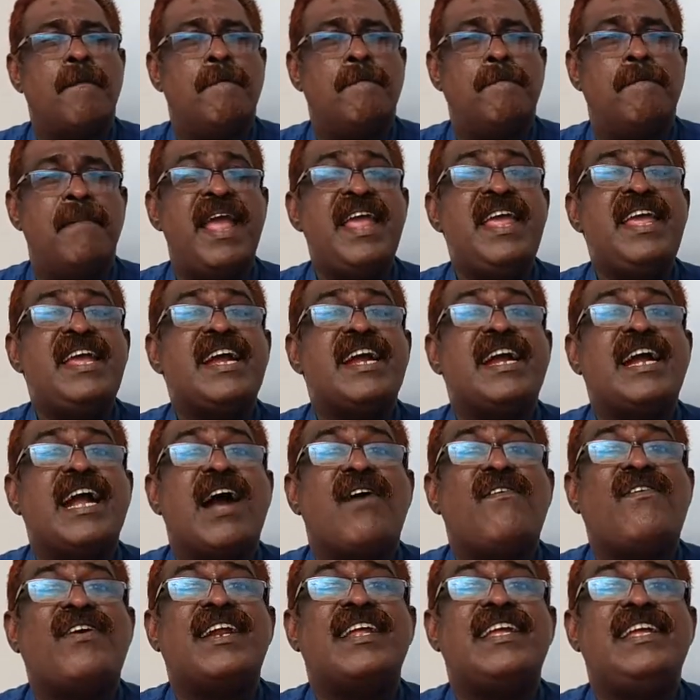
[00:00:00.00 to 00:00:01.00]
make
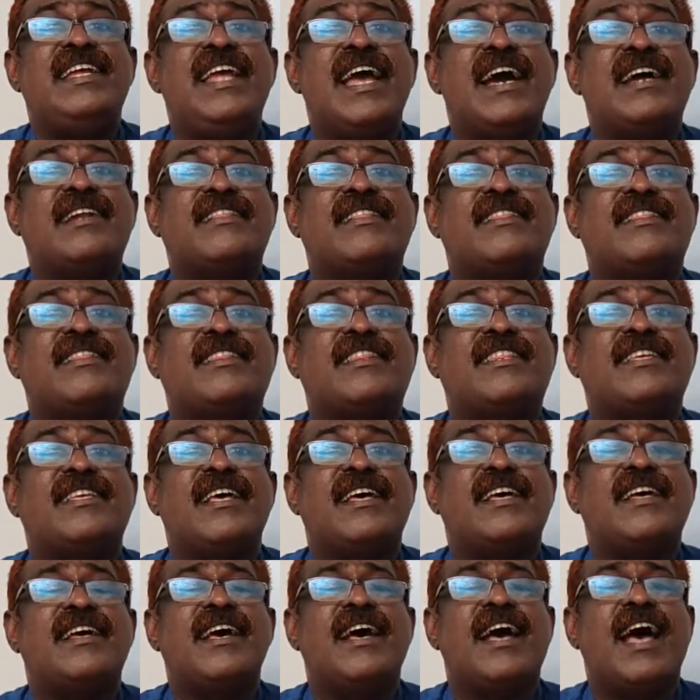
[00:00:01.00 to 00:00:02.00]
our earth
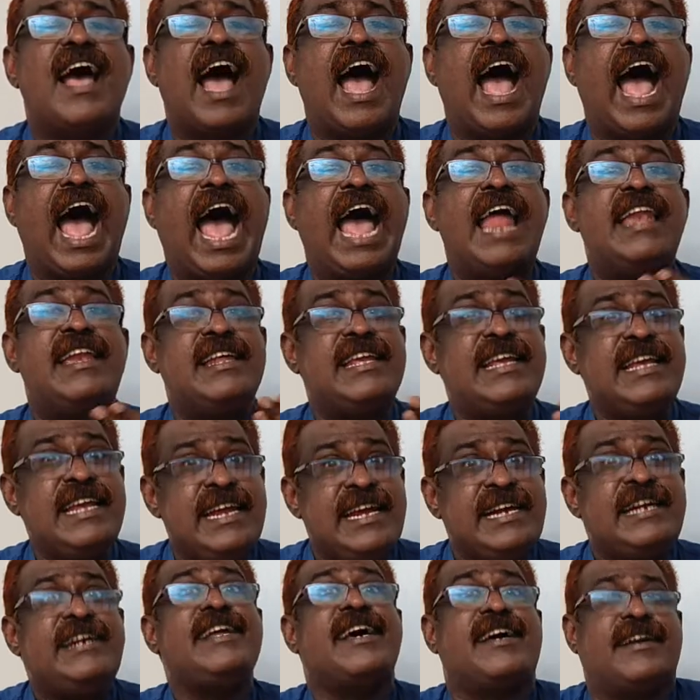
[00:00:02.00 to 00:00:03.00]
an
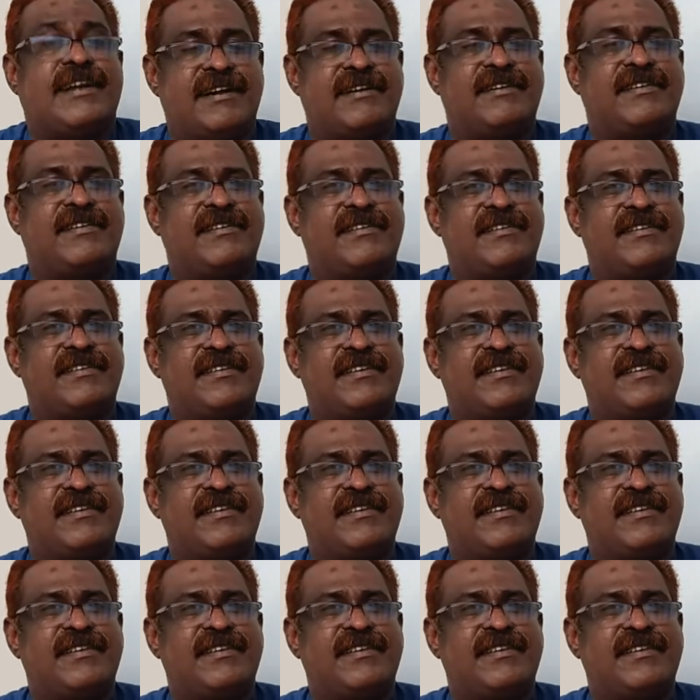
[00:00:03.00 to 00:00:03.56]
Eden